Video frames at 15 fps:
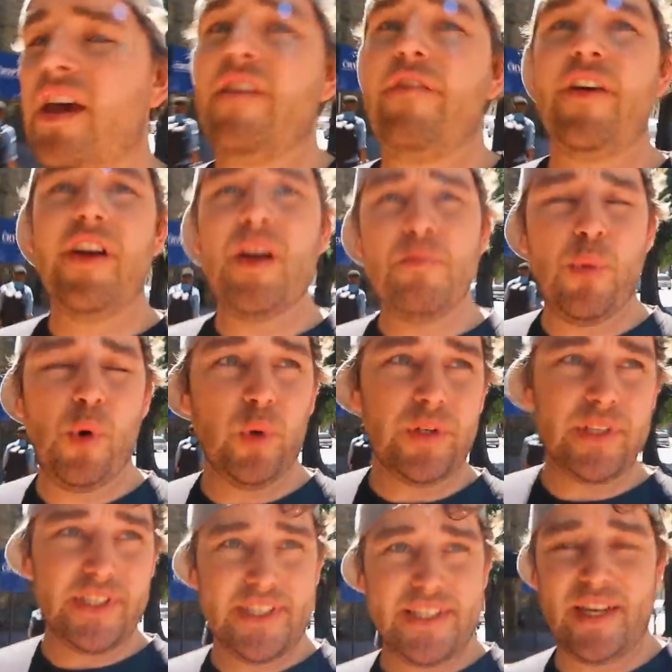A very
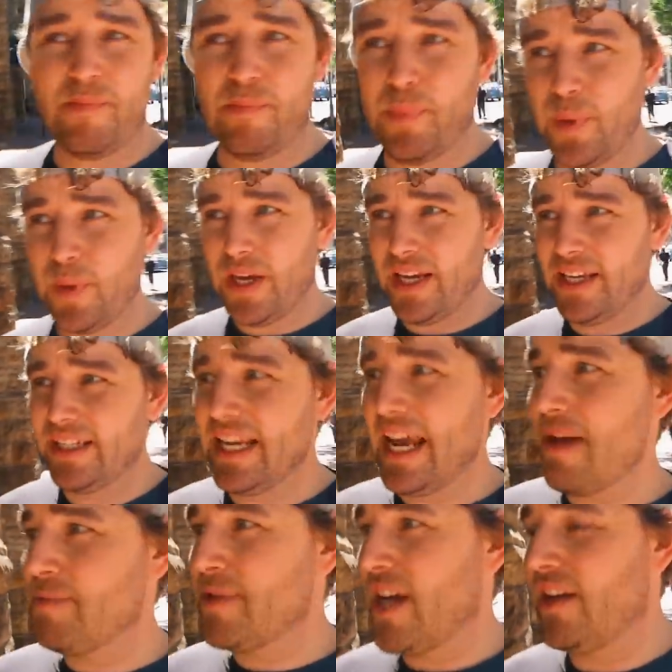important tip in
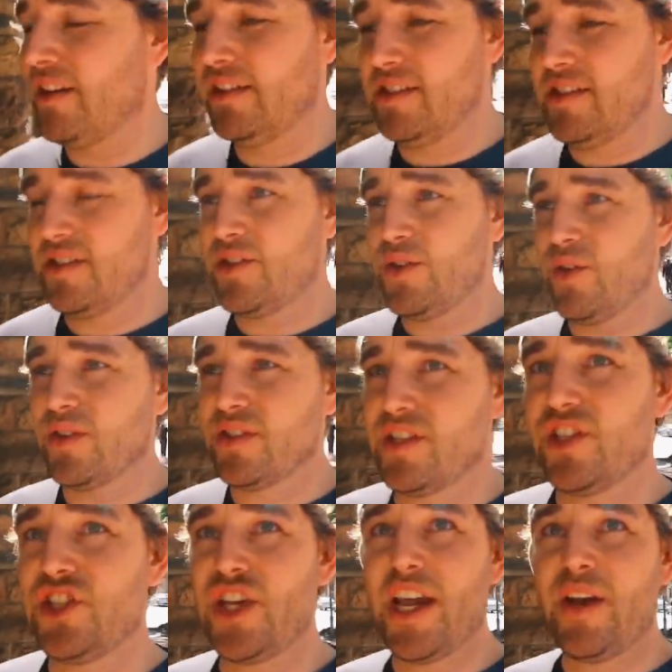Cape Town is to
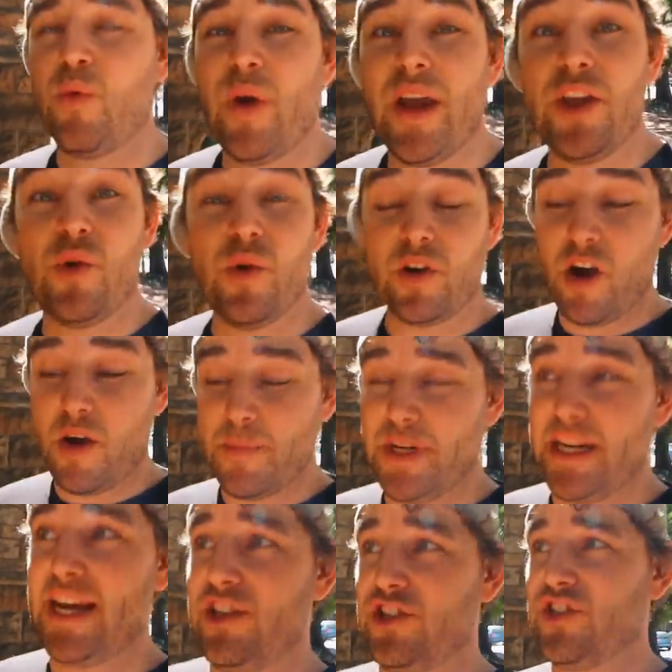also check where your
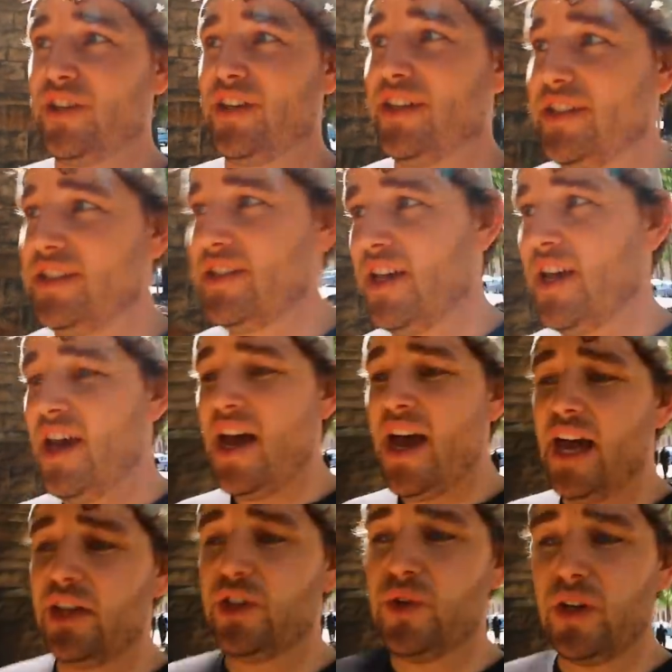accommodation is
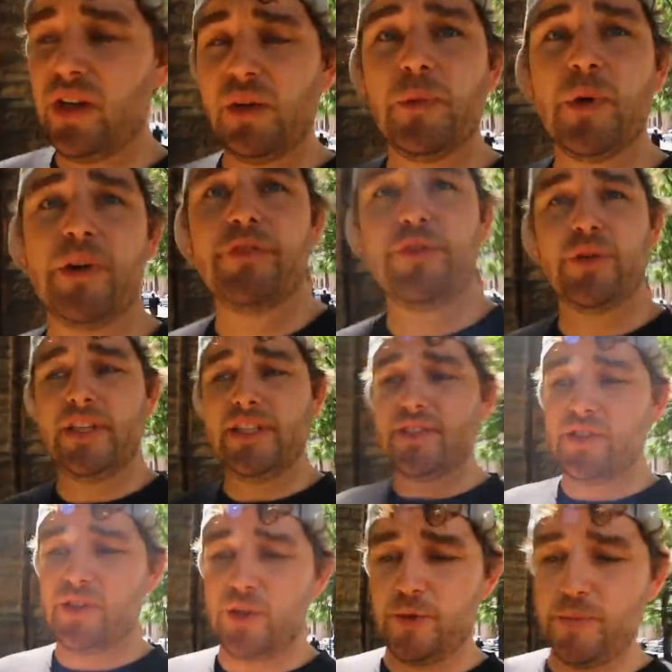and do a little bit of
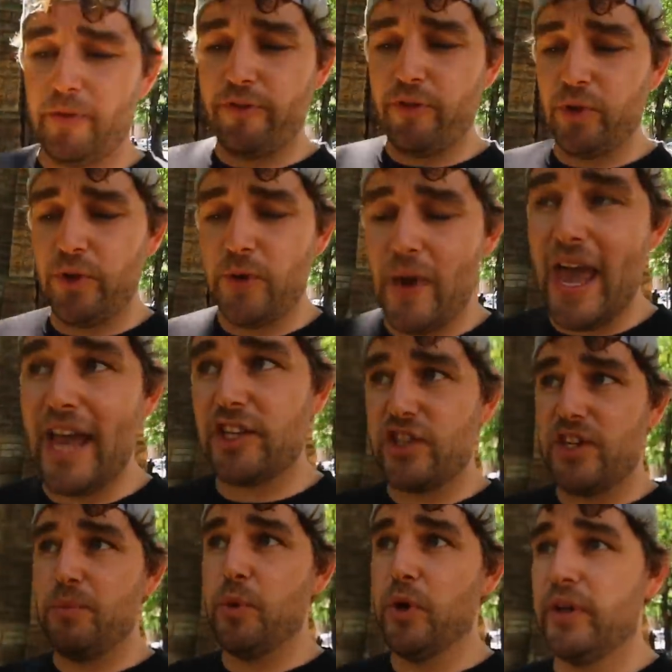research before you
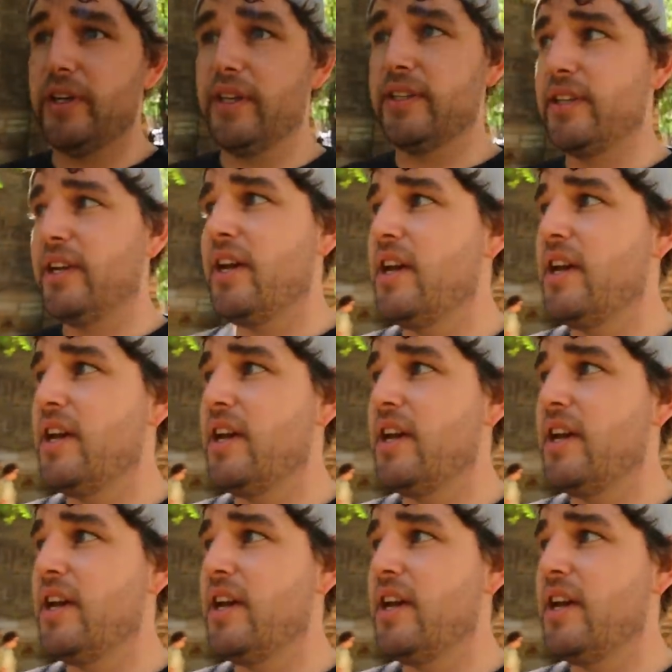actually book it.